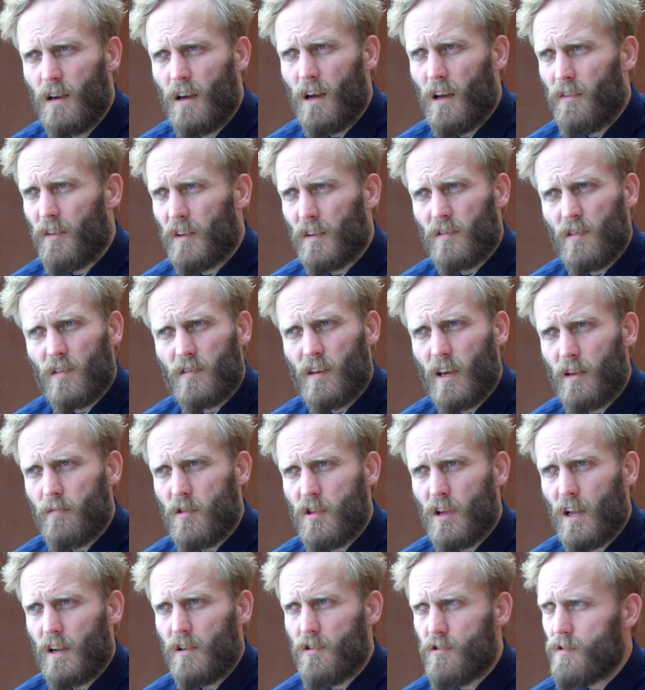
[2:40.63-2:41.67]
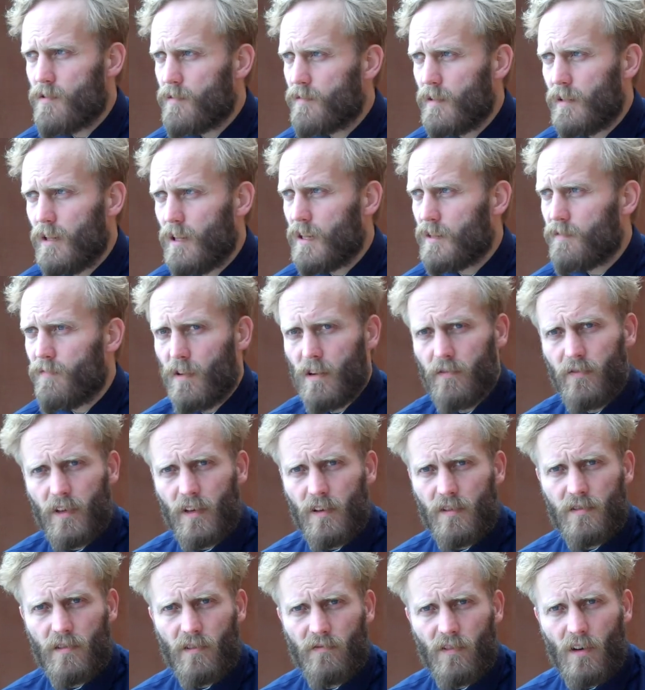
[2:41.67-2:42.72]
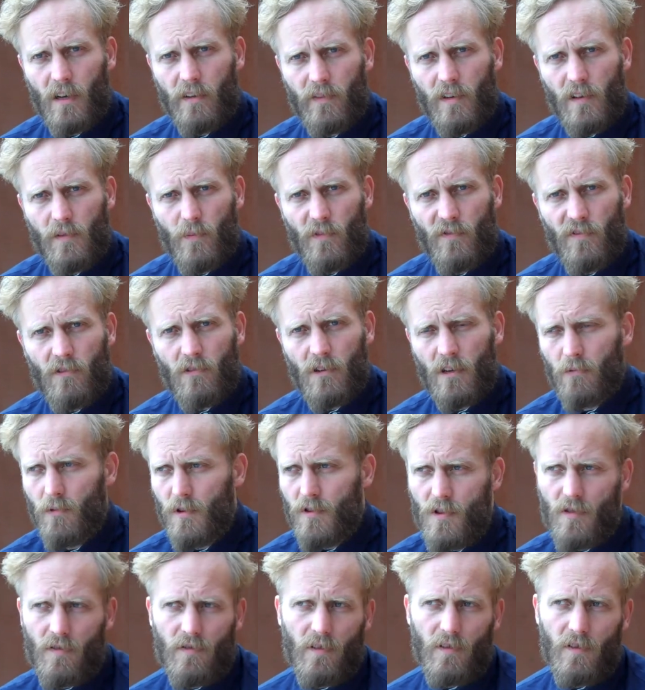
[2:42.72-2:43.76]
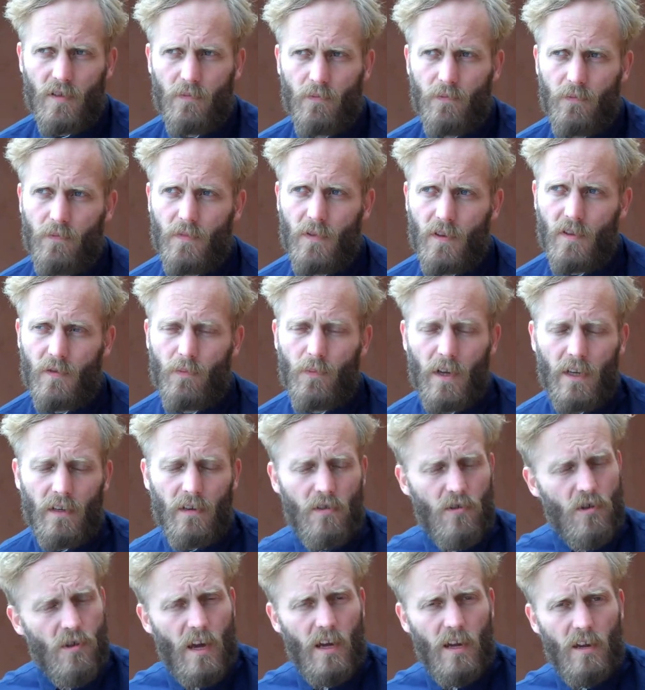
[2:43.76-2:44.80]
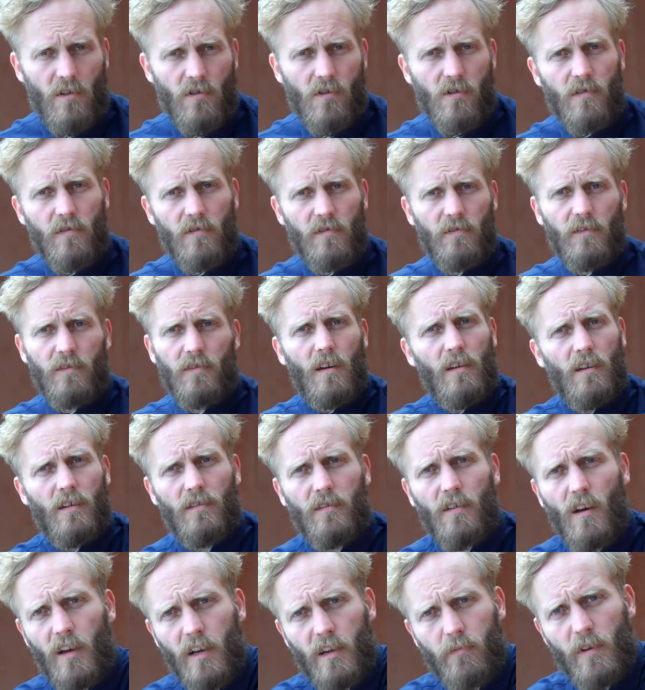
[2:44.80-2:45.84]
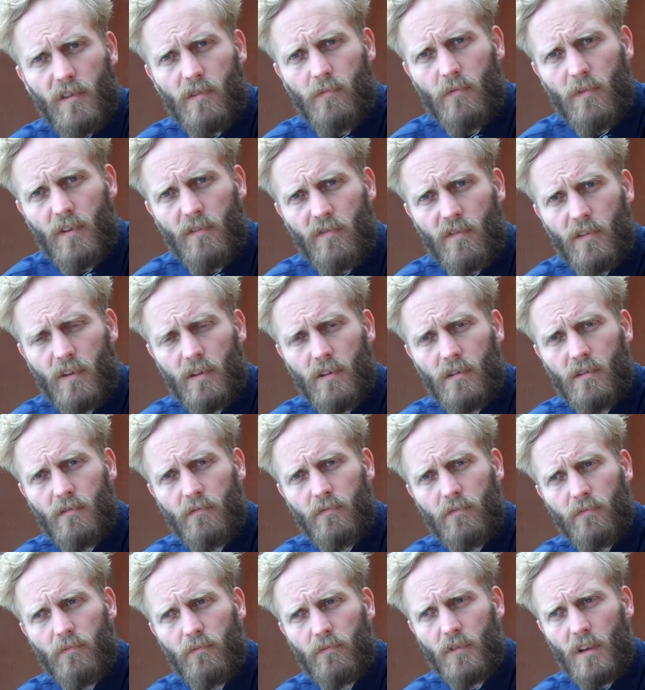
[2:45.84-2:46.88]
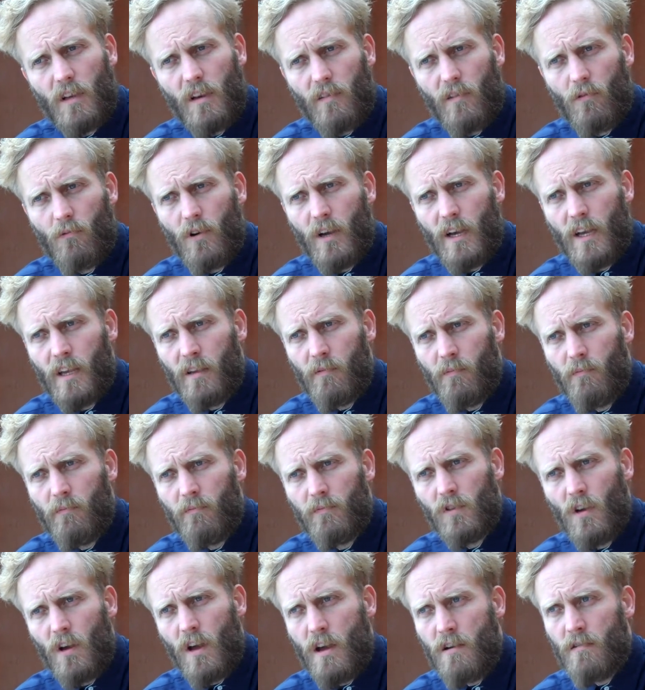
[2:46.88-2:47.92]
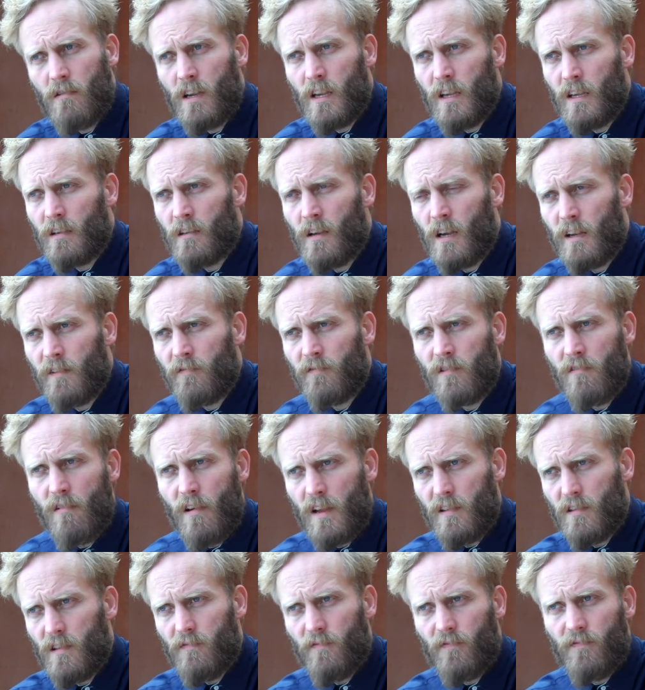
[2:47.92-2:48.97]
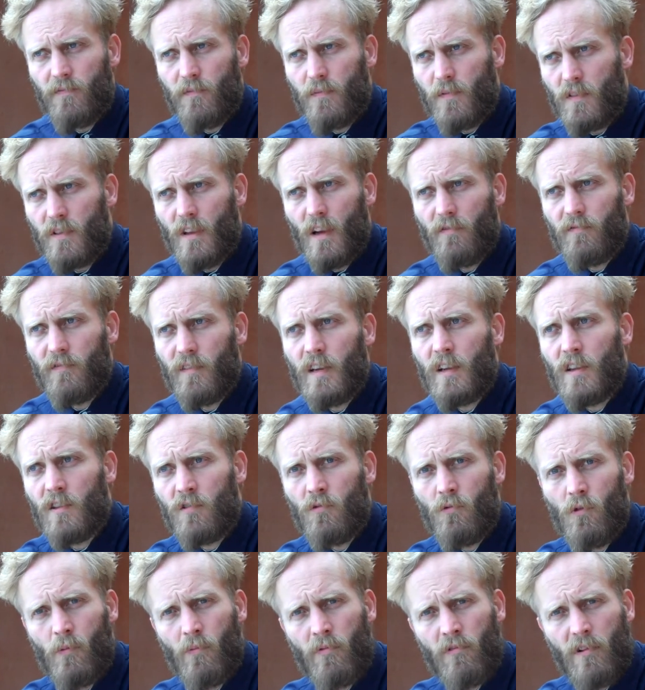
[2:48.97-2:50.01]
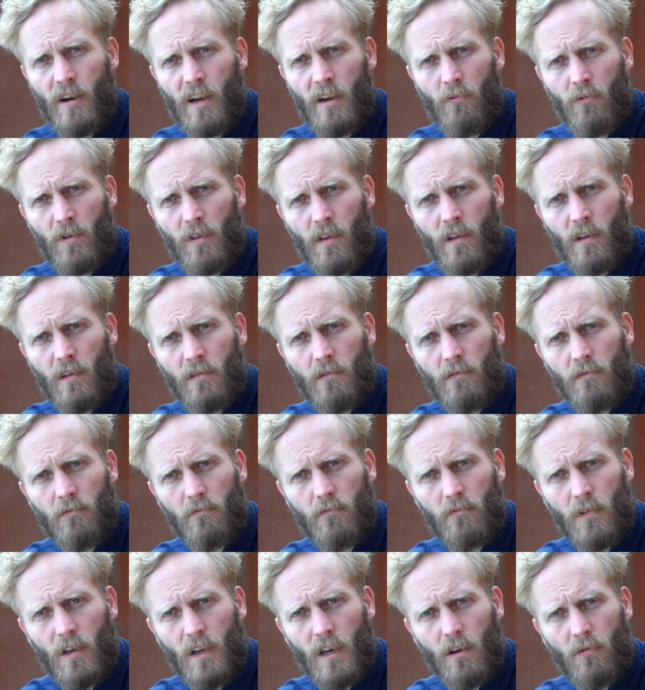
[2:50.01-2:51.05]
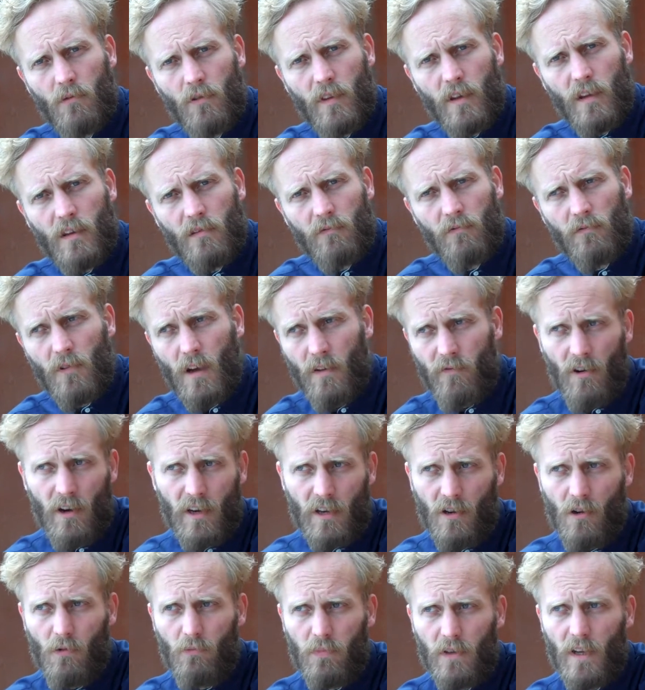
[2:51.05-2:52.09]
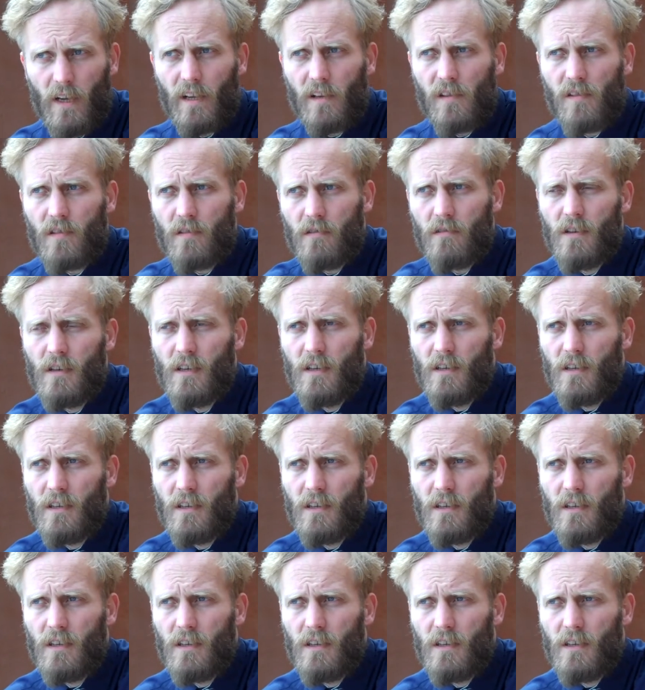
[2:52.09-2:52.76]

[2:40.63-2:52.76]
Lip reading: I think it's the same challenge as the last 5 years and the 5 years before it, which is the speed and change and dynamism of the way not only kind of creative stuff needs to operate within a very complex